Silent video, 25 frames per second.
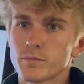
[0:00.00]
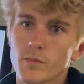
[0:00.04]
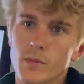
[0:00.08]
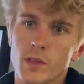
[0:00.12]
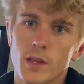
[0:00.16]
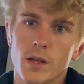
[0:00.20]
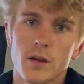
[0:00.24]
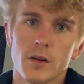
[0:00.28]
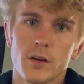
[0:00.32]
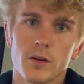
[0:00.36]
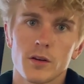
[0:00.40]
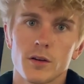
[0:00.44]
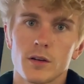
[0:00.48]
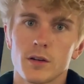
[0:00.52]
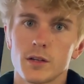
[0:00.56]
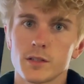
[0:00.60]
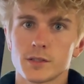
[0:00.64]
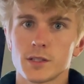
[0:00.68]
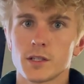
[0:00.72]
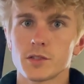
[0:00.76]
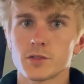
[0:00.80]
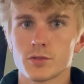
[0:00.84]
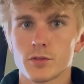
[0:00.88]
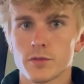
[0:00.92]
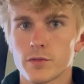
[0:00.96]
that are
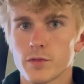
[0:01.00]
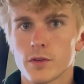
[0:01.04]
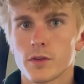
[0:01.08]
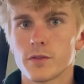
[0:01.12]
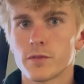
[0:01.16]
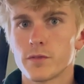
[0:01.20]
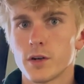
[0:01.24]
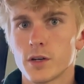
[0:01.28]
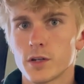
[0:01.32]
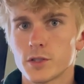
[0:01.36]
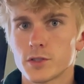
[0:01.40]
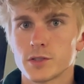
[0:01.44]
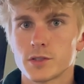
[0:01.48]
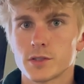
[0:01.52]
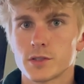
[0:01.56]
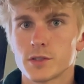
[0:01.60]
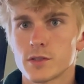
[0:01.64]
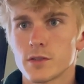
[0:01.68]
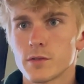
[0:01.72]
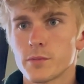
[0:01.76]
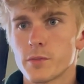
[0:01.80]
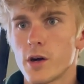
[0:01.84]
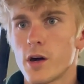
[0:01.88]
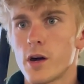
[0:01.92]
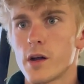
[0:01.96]
essential for the functions of
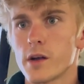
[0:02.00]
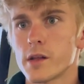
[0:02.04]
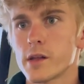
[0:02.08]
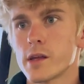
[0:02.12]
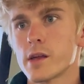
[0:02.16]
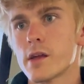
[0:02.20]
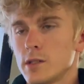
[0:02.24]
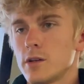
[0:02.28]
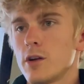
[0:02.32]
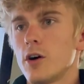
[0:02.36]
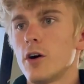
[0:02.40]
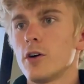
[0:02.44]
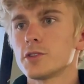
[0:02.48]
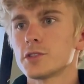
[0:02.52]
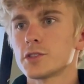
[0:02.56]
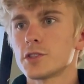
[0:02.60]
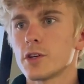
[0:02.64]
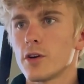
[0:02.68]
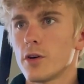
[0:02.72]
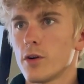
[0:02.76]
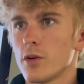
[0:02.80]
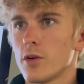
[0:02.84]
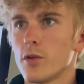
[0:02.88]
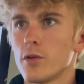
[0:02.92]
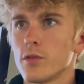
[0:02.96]
your body. And
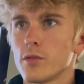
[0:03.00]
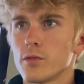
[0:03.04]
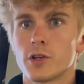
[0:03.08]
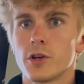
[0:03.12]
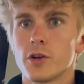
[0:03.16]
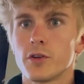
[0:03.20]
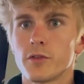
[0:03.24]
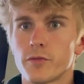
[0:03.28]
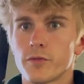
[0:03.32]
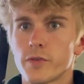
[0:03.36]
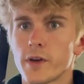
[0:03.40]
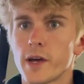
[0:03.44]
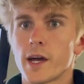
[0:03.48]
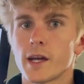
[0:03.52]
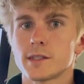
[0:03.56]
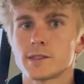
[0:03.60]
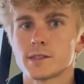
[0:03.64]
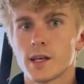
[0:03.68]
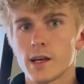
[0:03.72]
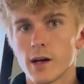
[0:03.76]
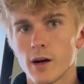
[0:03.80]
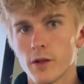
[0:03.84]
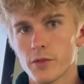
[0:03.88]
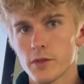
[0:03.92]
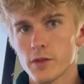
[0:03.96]
also, good fats,
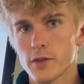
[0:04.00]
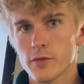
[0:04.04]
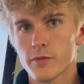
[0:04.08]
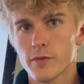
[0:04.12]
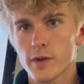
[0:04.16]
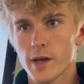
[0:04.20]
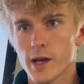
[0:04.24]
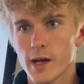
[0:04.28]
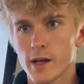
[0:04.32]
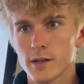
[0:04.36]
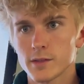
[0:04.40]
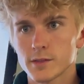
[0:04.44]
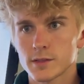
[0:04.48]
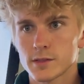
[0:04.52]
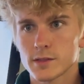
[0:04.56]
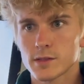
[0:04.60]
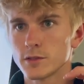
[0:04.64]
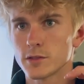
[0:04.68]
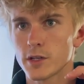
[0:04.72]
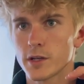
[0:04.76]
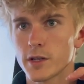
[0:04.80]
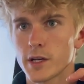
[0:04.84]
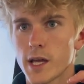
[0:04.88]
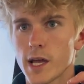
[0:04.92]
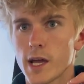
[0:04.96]
healthy fats,
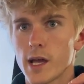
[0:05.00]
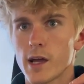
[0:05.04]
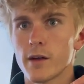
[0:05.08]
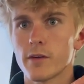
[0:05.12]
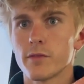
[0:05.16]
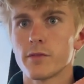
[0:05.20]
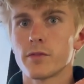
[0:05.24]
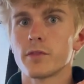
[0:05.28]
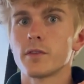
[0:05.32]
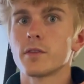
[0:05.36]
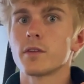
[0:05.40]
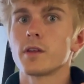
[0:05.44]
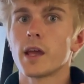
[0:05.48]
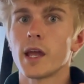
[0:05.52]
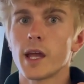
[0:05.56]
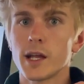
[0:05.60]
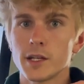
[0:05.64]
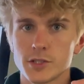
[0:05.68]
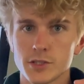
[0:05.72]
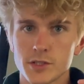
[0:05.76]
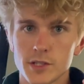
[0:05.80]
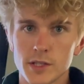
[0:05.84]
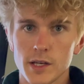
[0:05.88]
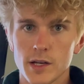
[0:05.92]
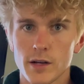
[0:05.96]
are gonna have
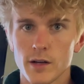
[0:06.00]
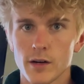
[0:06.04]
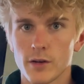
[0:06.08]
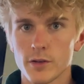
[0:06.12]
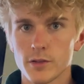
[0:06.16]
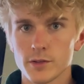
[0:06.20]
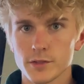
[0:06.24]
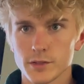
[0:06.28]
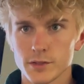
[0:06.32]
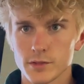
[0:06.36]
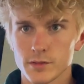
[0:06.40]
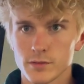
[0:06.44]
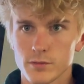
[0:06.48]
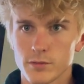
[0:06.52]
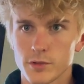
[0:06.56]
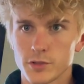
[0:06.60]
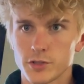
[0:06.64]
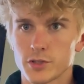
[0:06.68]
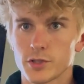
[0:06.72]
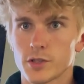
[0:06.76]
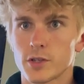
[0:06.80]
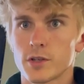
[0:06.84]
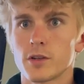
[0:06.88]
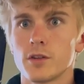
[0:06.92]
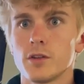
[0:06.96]
HDLs, which
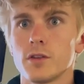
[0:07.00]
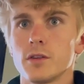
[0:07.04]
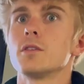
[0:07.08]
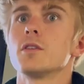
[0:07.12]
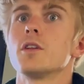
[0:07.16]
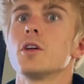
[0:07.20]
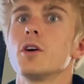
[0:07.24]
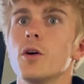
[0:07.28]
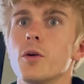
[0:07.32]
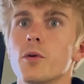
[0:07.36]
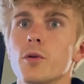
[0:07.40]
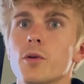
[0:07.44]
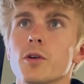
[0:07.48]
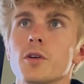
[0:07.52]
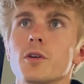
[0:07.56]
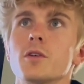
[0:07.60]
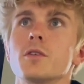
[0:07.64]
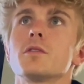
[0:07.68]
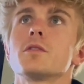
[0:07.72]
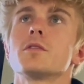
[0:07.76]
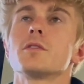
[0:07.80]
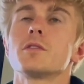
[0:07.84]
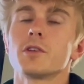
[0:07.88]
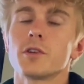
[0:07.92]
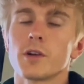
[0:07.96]
are gonna lower
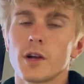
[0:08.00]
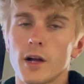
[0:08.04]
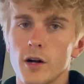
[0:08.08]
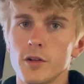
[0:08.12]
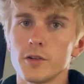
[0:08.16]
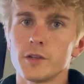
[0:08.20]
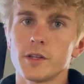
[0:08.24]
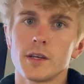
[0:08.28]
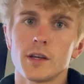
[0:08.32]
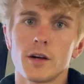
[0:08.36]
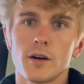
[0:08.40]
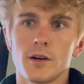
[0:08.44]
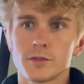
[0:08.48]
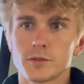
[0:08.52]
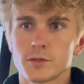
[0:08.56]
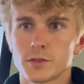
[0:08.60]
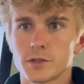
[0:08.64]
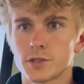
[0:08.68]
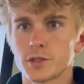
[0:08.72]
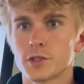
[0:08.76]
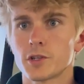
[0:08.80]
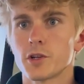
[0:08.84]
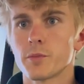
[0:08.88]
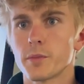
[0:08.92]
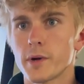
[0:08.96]
your LDLs,
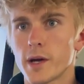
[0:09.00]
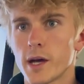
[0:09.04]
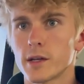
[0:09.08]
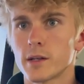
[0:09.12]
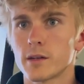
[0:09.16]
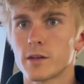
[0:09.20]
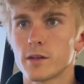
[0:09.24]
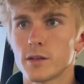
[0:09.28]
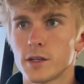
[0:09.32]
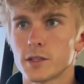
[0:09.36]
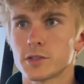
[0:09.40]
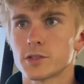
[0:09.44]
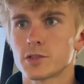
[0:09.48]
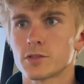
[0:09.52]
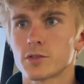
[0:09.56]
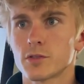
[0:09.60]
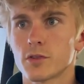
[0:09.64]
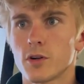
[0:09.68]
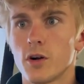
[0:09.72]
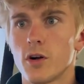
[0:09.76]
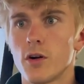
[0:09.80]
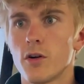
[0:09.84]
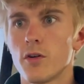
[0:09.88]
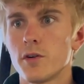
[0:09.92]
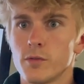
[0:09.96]
which are your bad
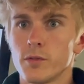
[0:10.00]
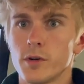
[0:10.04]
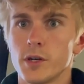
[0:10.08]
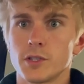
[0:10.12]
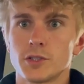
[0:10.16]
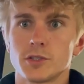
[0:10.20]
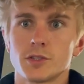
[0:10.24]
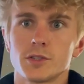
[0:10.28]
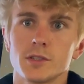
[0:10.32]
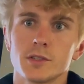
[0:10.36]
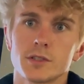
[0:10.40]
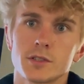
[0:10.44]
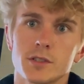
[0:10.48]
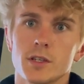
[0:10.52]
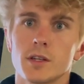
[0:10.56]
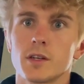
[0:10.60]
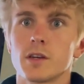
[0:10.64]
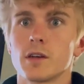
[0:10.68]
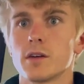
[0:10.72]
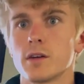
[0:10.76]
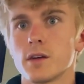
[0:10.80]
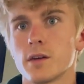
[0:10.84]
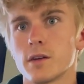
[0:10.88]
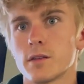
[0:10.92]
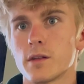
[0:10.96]
cholesterol, which is
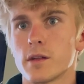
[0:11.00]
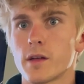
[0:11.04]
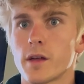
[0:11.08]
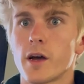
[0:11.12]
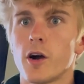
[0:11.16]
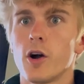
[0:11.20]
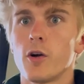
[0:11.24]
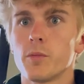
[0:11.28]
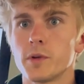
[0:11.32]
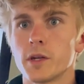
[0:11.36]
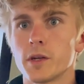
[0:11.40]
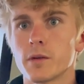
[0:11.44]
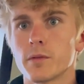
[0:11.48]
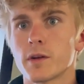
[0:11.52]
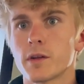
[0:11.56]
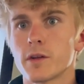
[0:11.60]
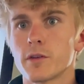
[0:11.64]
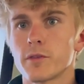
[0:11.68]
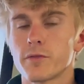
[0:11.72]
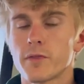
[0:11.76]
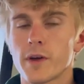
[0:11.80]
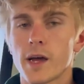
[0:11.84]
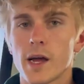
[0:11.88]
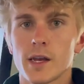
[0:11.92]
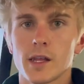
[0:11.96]
gonna help get rid
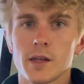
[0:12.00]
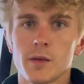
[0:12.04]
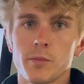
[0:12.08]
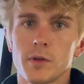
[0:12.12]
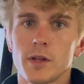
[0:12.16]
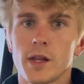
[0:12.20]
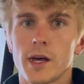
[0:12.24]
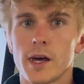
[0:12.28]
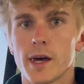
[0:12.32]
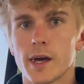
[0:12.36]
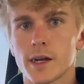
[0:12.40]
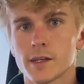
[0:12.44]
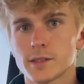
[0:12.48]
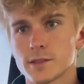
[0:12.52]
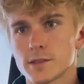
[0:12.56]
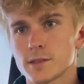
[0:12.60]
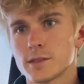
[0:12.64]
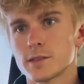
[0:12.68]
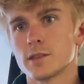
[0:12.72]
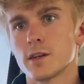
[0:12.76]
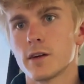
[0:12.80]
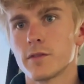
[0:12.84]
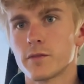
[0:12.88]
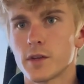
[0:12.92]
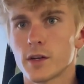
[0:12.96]
of fatty plaques and
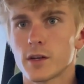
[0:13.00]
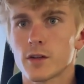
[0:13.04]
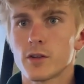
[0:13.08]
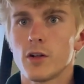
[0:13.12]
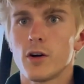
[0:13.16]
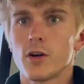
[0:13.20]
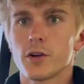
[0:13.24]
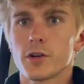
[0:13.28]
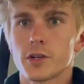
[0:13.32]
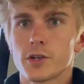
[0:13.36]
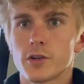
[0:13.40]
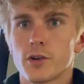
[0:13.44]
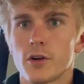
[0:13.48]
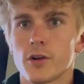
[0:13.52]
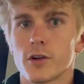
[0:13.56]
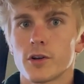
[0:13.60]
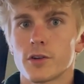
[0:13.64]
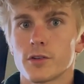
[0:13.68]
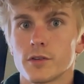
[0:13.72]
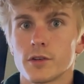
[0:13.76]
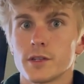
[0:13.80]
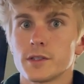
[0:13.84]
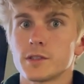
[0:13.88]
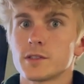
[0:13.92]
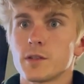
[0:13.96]
stuff that clog your
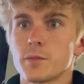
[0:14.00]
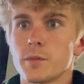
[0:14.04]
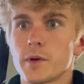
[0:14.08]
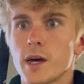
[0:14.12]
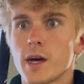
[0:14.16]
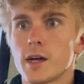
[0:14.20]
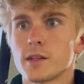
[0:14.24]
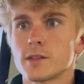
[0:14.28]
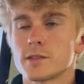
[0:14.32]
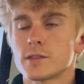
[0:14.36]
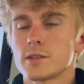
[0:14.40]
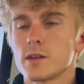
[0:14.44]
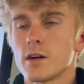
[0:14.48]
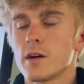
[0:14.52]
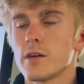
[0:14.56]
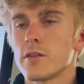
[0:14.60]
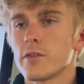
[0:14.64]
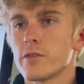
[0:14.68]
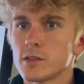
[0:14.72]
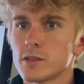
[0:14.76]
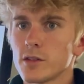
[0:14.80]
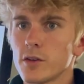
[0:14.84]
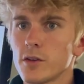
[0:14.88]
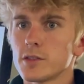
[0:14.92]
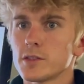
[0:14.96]
arteries, the bad stuff.
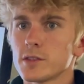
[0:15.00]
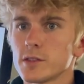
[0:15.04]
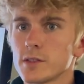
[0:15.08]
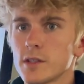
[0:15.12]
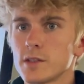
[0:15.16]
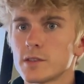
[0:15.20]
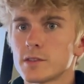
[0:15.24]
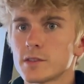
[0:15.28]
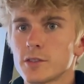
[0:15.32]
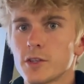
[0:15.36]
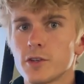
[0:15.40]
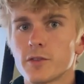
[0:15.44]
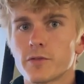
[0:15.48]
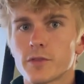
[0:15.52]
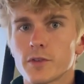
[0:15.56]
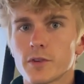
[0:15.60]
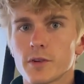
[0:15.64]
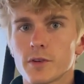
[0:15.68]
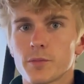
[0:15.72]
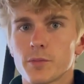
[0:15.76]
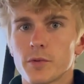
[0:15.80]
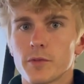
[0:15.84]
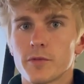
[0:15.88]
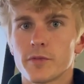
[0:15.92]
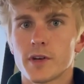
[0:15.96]
So it's good
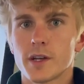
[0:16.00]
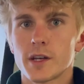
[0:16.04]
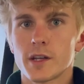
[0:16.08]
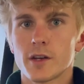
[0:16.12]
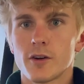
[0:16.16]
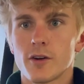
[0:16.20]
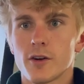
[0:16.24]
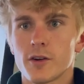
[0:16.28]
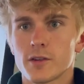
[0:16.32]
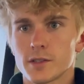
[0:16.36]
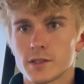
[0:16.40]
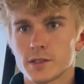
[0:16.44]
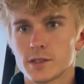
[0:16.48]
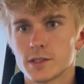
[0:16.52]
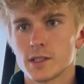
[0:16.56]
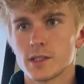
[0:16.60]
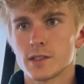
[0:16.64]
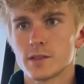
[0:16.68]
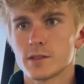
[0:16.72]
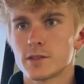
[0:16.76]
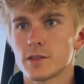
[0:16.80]
for preventing heart disease.